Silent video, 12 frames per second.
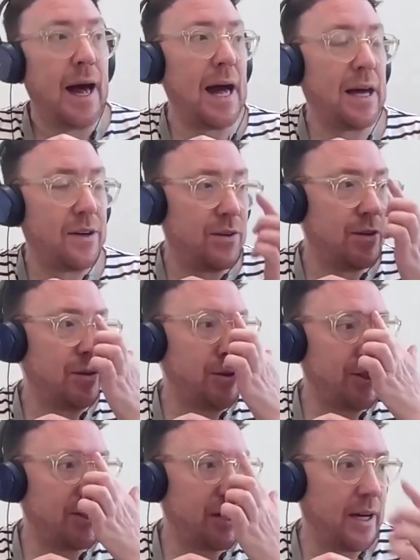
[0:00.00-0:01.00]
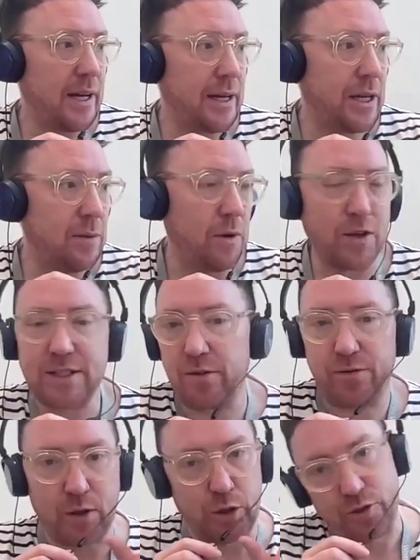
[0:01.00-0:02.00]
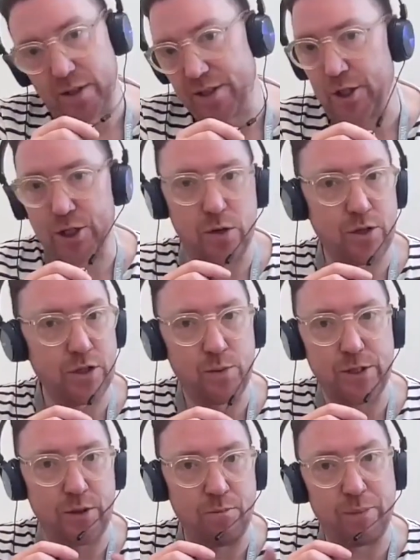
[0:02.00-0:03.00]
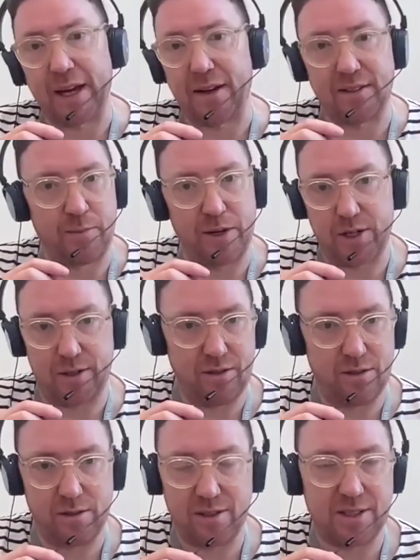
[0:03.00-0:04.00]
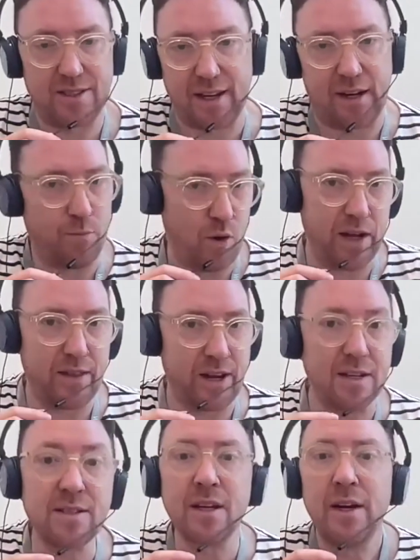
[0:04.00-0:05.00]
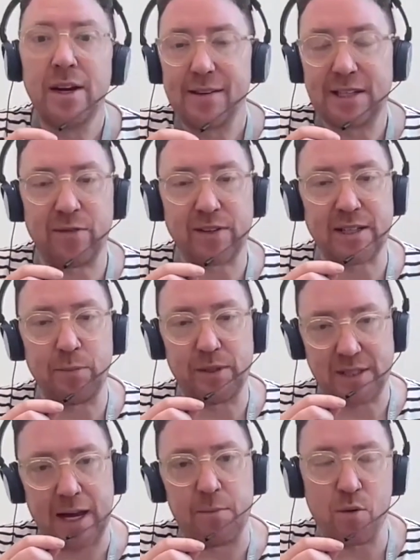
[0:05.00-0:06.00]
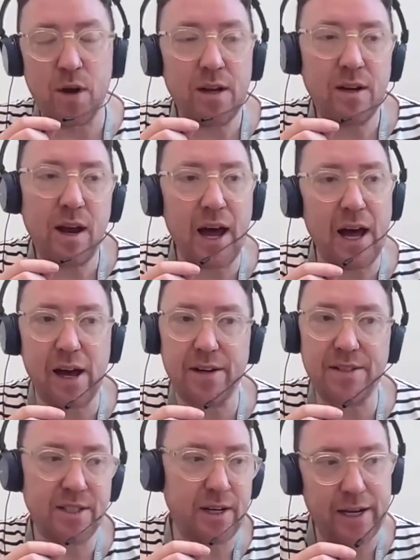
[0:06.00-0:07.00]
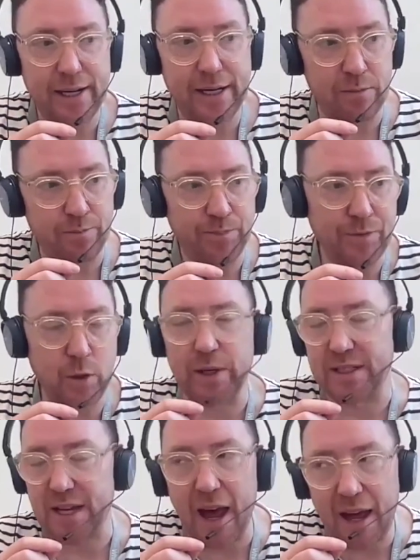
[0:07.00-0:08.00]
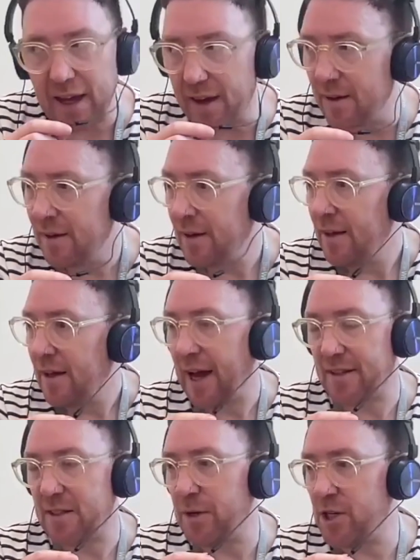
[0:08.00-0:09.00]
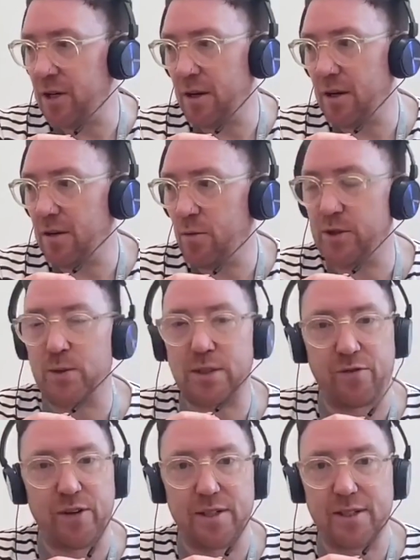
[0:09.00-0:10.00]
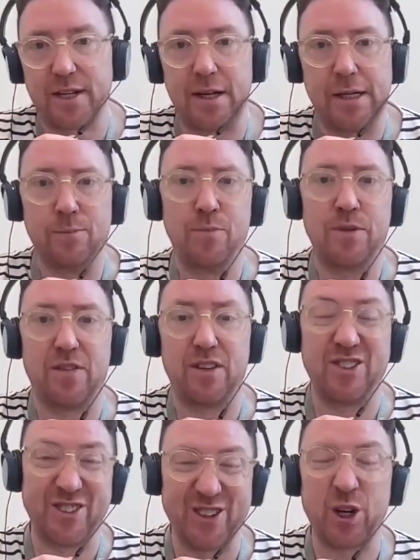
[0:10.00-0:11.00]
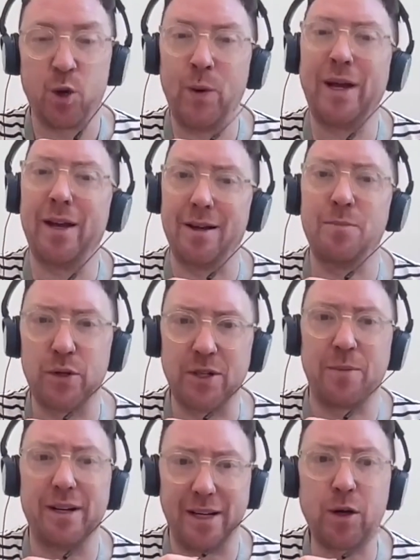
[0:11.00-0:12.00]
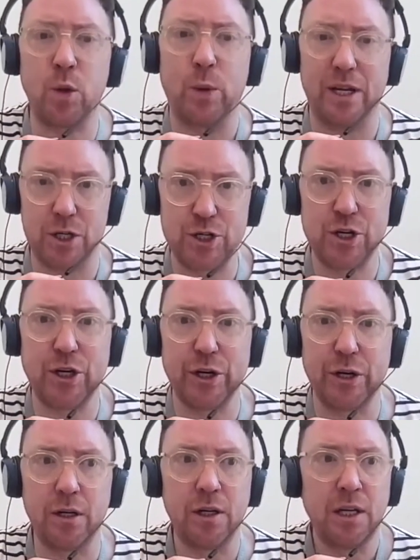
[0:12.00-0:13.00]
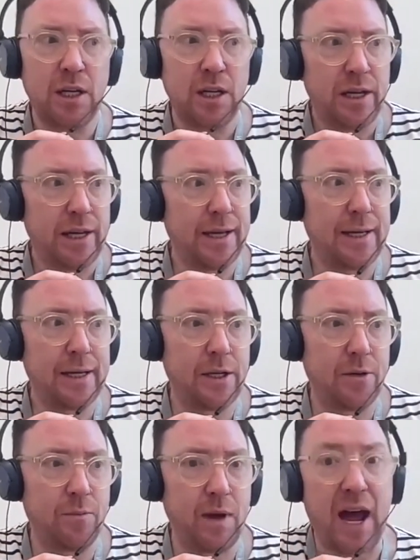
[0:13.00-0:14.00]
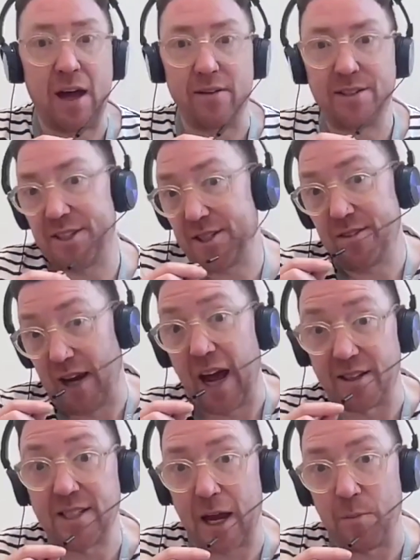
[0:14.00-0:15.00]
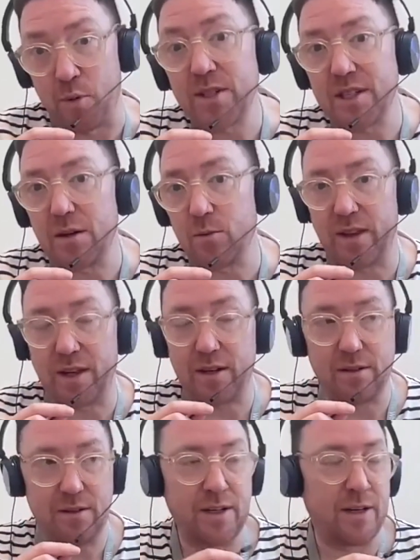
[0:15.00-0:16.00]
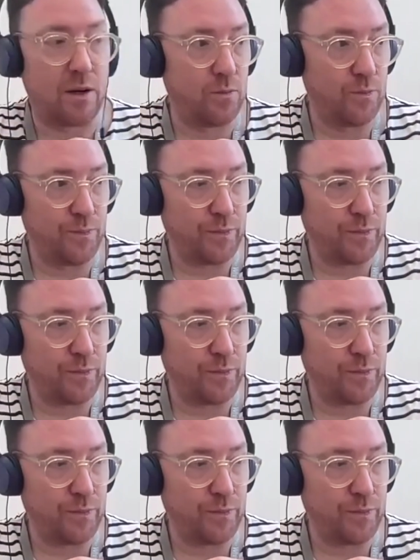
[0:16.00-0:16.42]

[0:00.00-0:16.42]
And lots of cultural institutions were doing big exhibitions to celebrate this. So, for example, Tate Britain had Queer Tate exhibition, which was the first time that they'd done a predominantly queer show at Tate Britain within their